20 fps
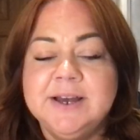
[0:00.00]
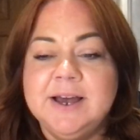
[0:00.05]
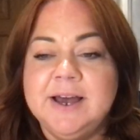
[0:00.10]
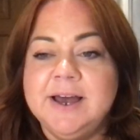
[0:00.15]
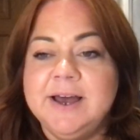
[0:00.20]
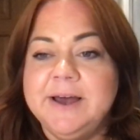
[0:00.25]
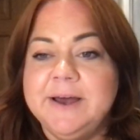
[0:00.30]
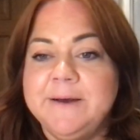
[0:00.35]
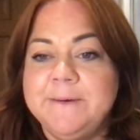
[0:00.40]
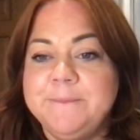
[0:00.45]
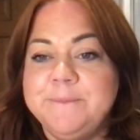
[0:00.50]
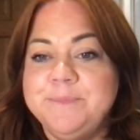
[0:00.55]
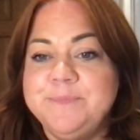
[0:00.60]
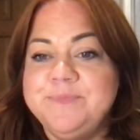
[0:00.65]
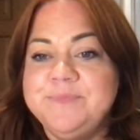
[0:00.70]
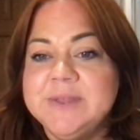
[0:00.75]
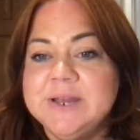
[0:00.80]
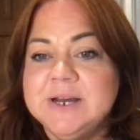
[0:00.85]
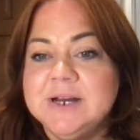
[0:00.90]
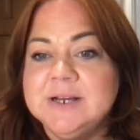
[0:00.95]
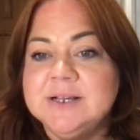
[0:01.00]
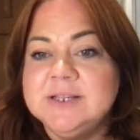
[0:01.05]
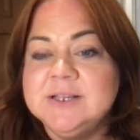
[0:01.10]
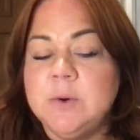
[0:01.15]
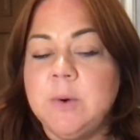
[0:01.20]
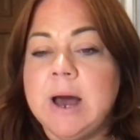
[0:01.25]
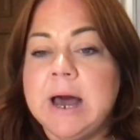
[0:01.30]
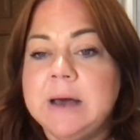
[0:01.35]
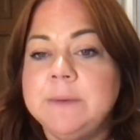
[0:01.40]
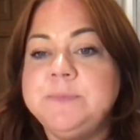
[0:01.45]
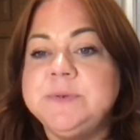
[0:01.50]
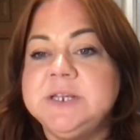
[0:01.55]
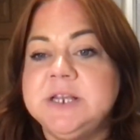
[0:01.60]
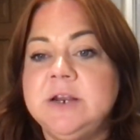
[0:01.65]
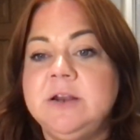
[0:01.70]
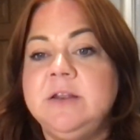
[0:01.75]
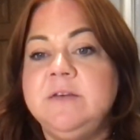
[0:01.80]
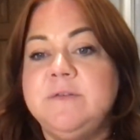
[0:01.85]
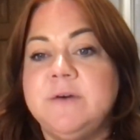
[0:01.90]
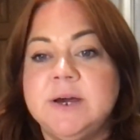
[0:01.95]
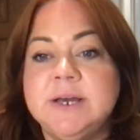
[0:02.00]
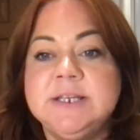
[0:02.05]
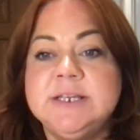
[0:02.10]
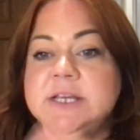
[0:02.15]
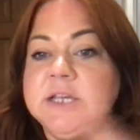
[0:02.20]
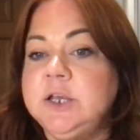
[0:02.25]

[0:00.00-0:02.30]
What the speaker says: So absolutely fight it.